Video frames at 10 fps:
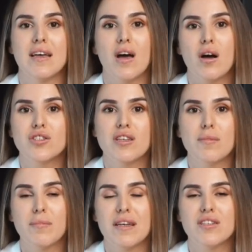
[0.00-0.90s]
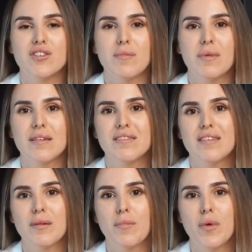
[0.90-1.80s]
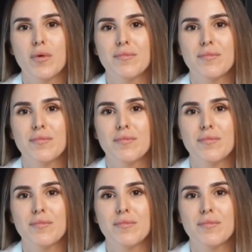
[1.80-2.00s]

Carship makes shipping simple,